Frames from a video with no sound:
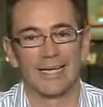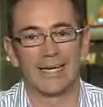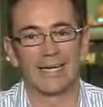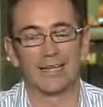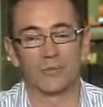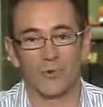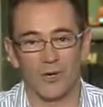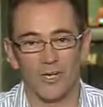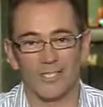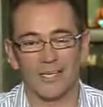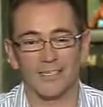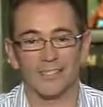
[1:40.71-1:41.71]
The
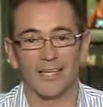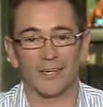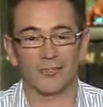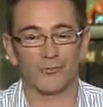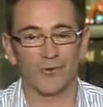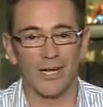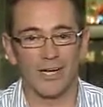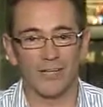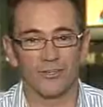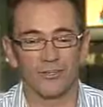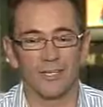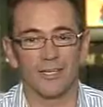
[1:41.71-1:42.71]
Waratahs, they looked really good,